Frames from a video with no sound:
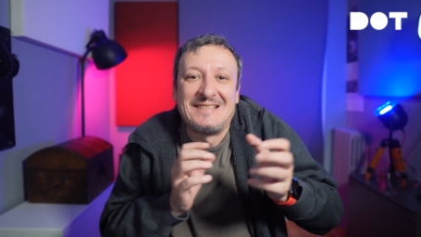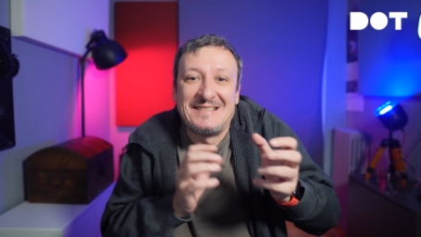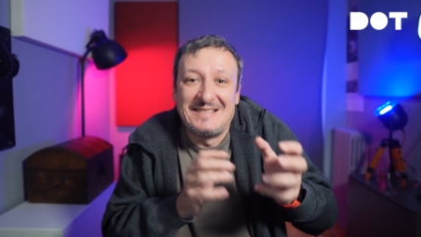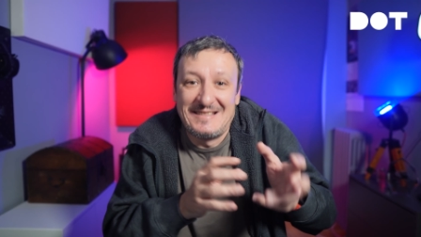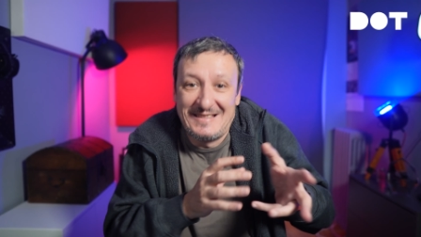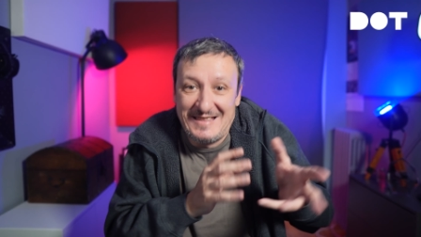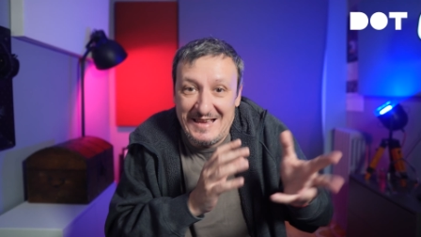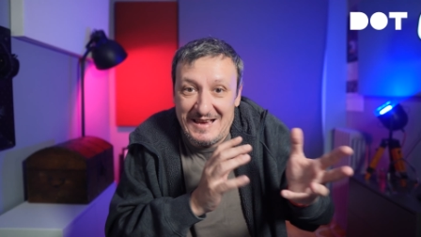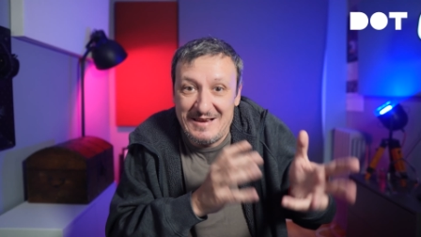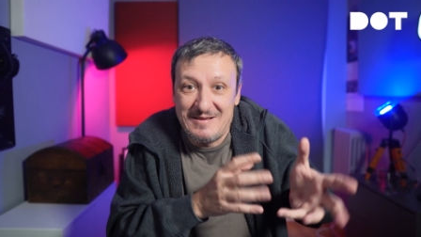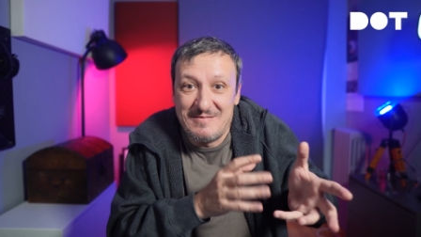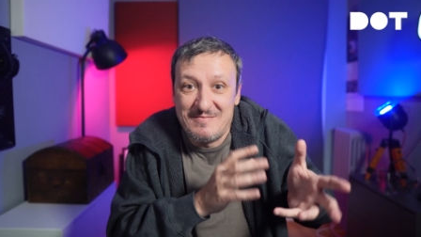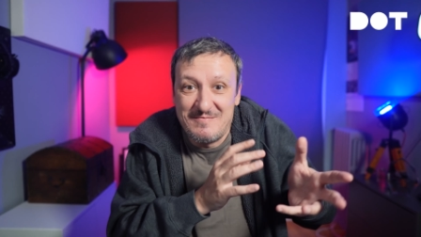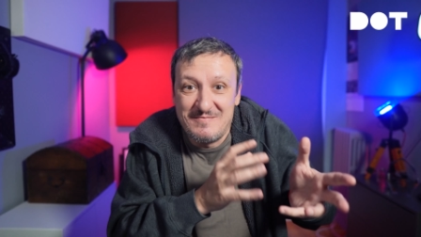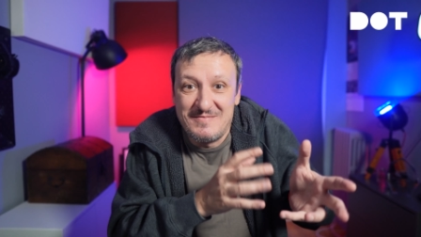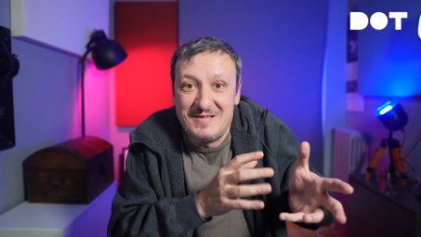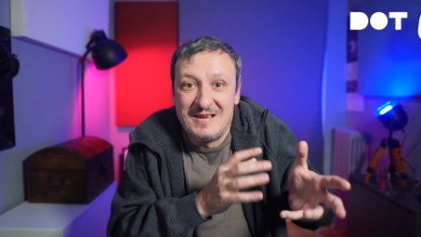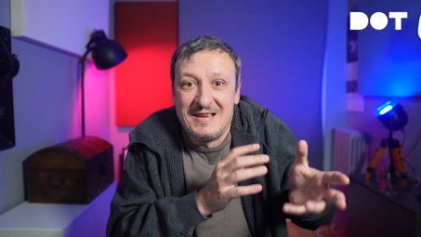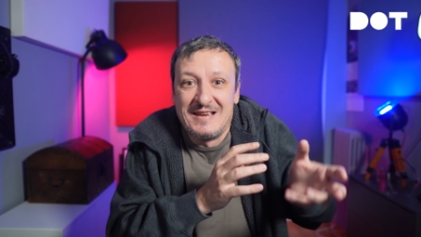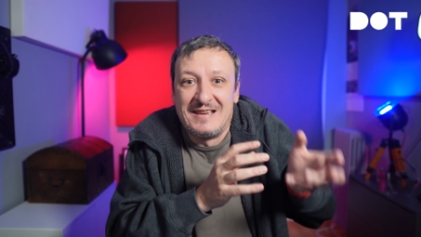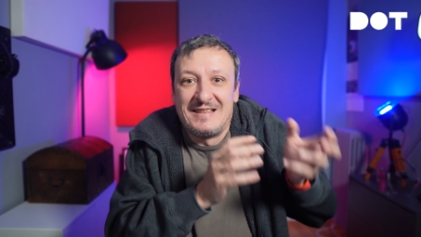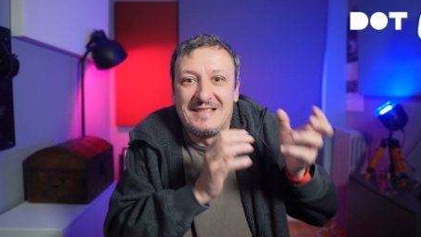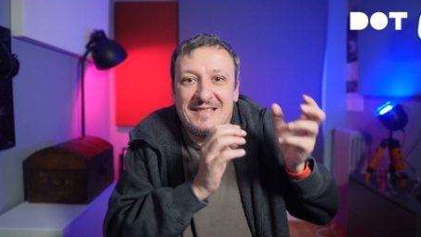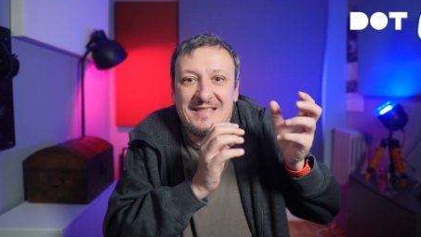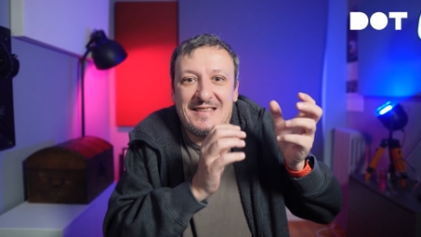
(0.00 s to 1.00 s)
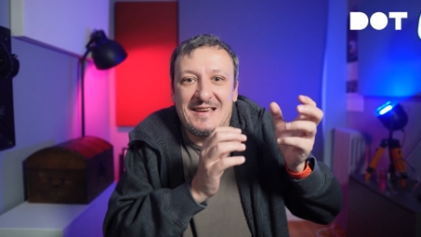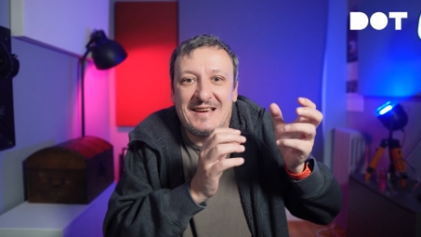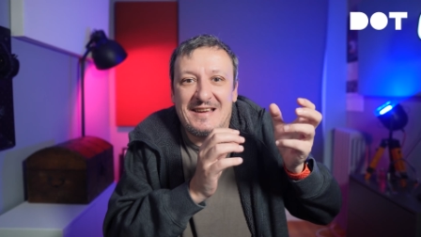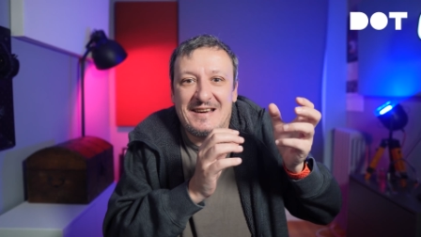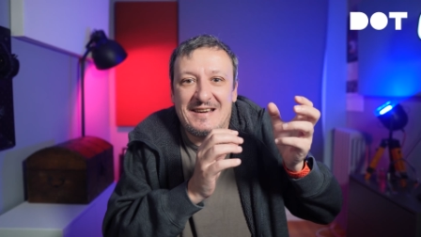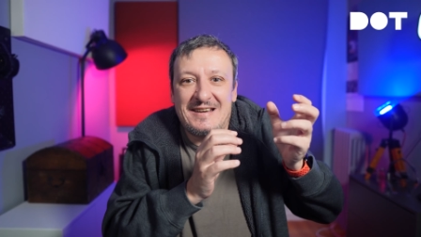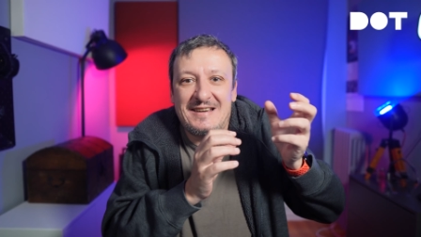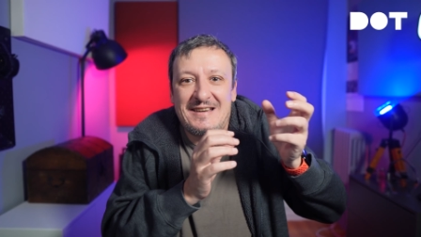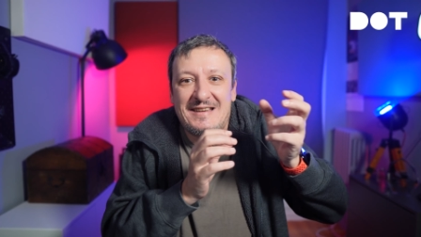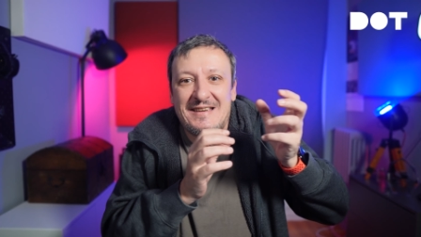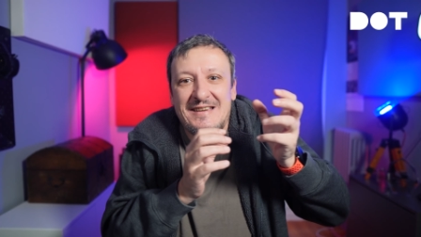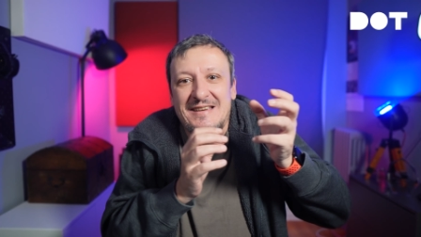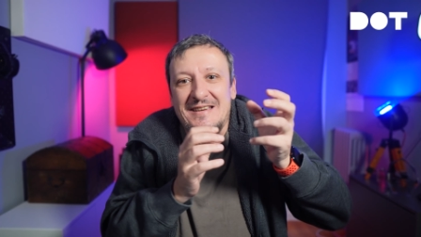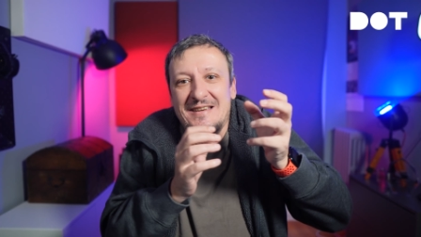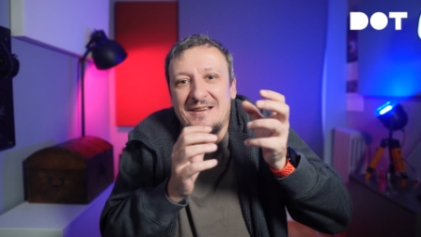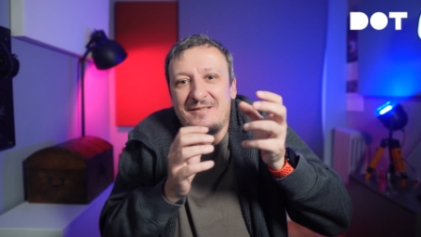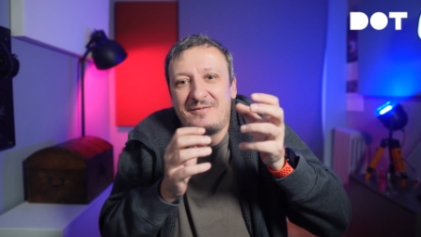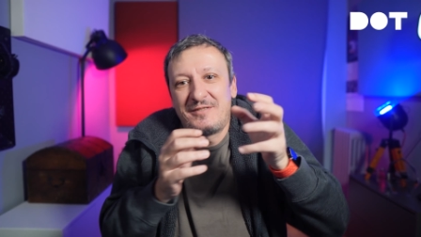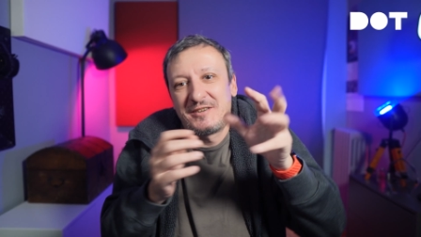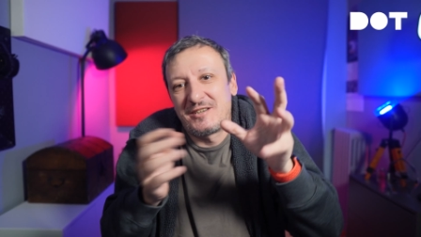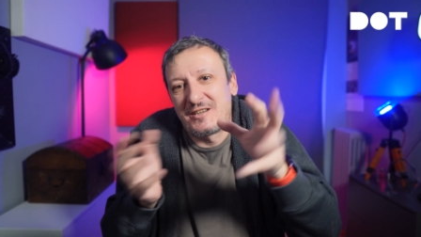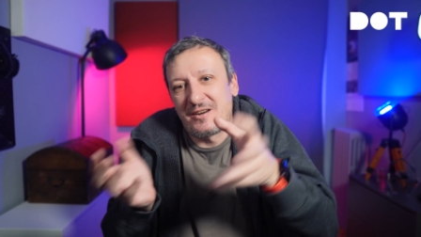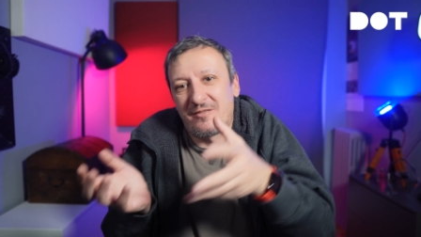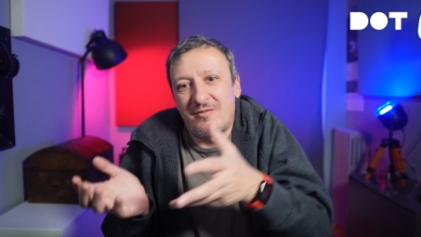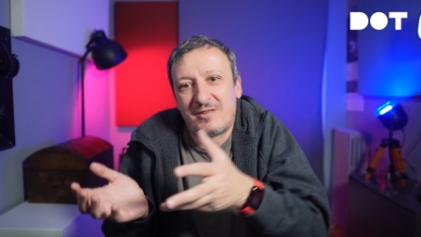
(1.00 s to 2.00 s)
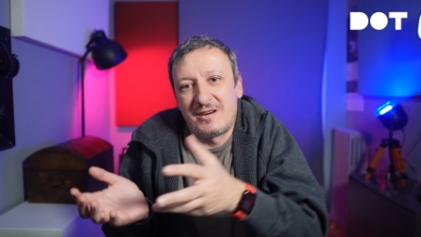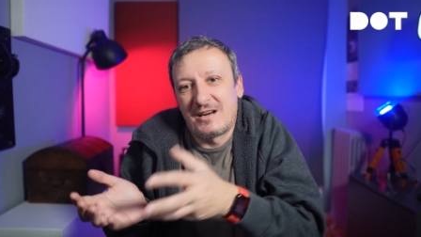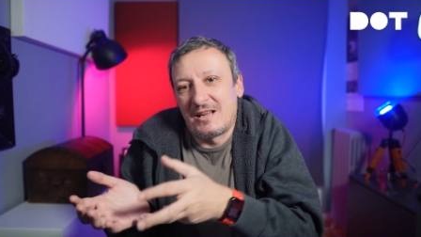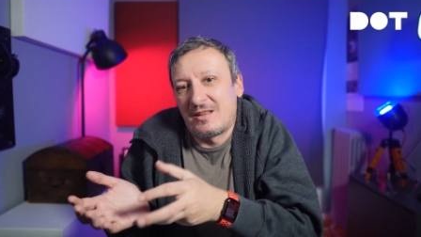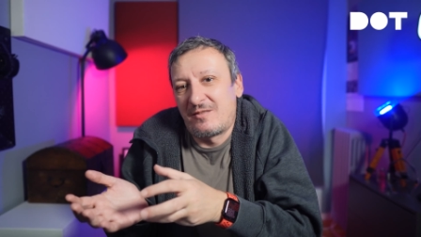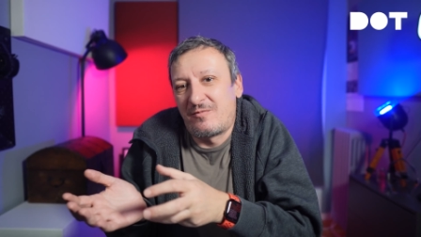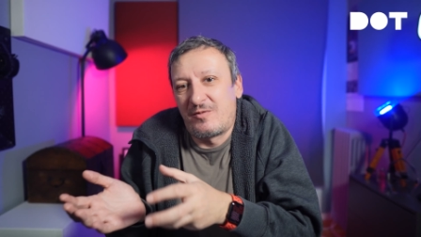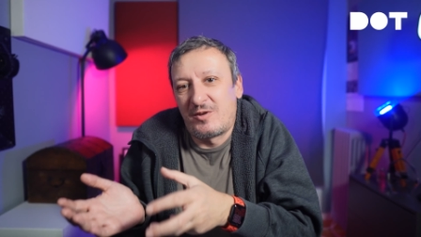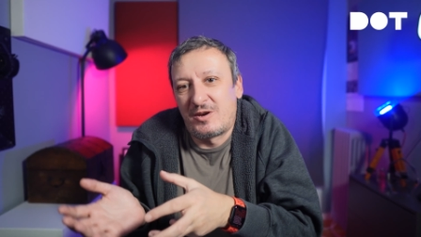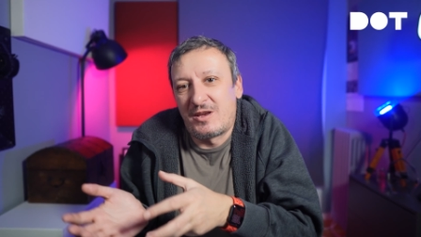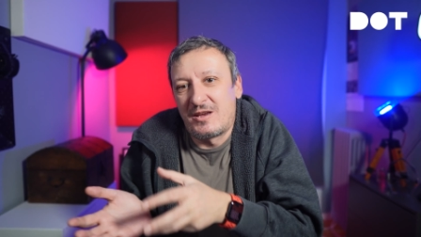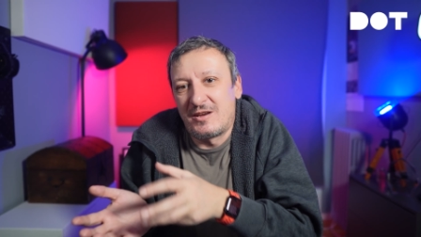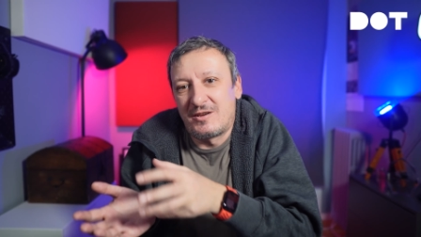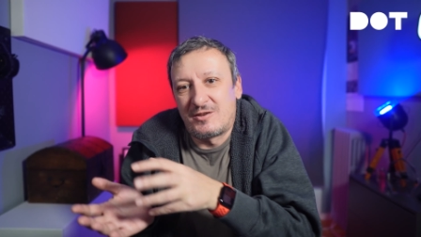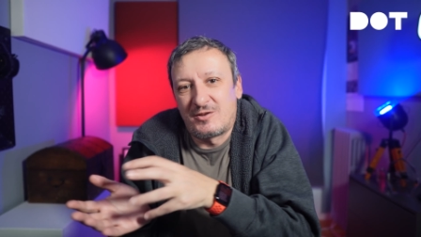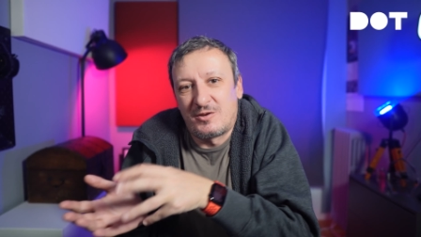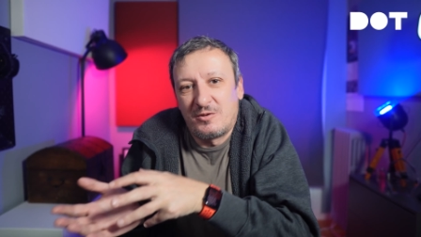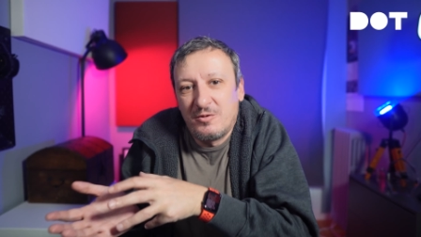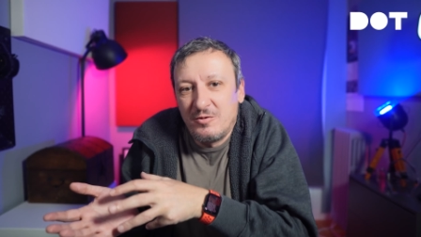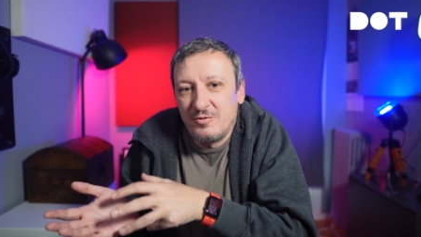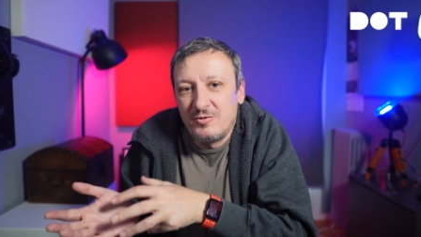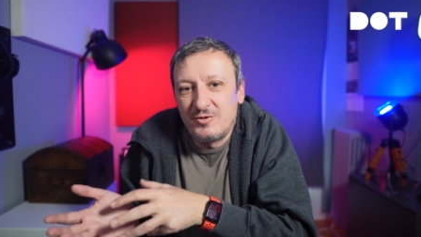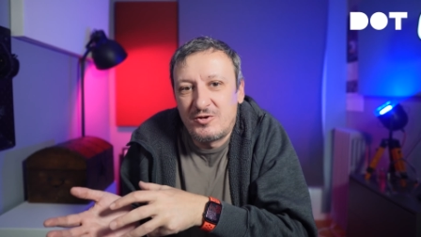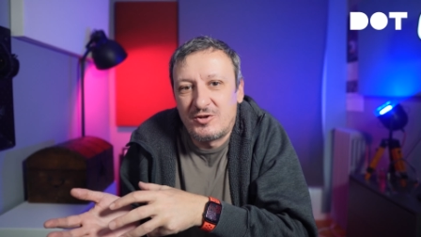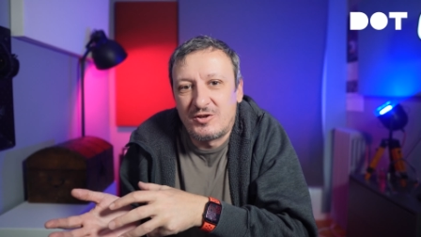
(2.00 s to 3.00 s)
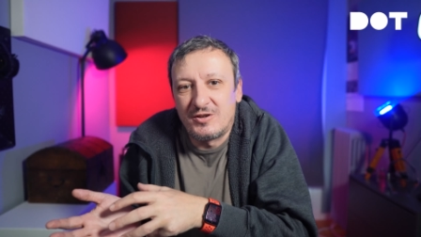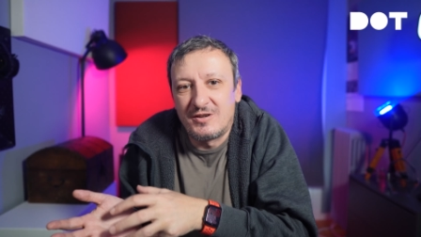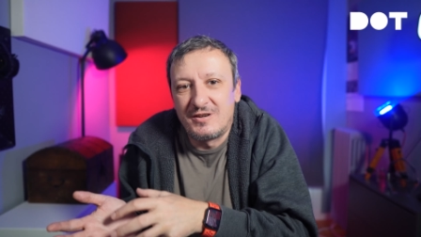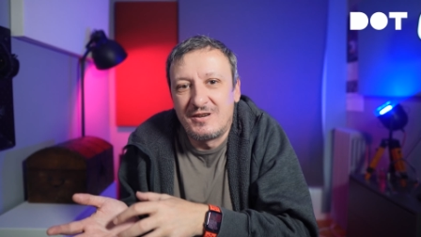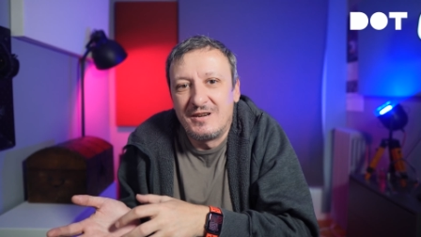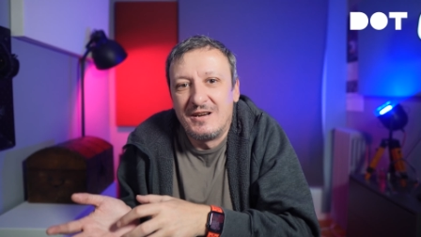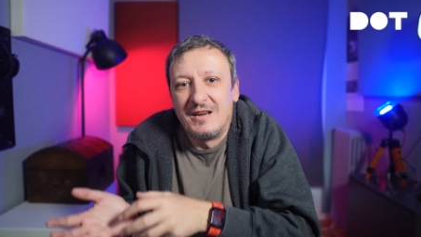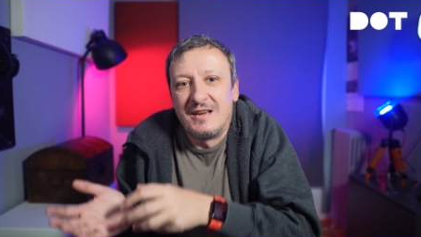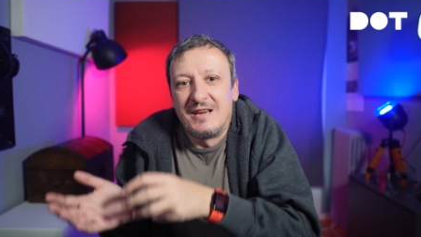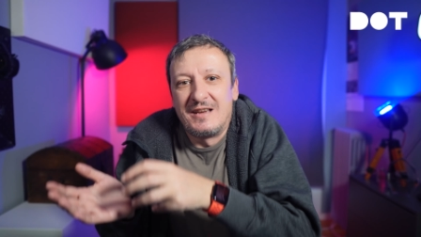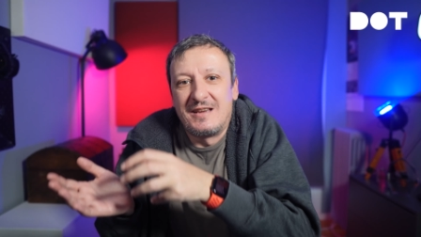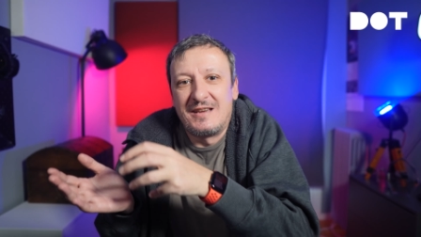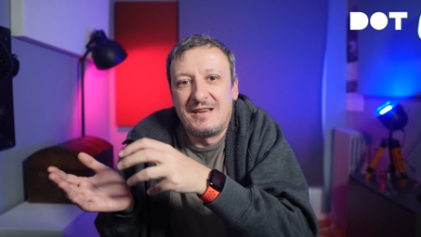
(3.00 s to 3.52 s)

them than in whichever networking solution